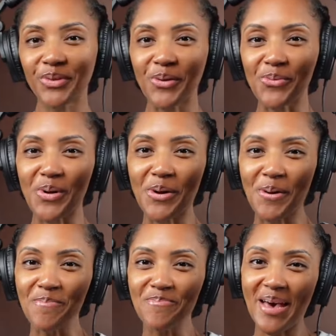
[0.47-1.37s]

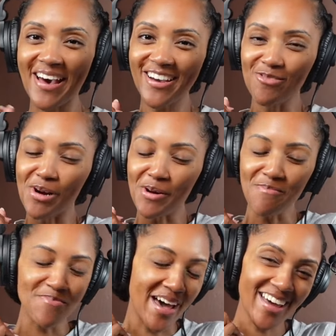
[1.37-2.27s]
Welcome back.
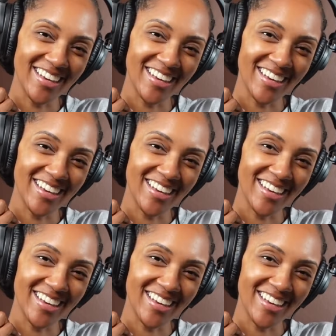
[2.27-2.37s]
Welcome back.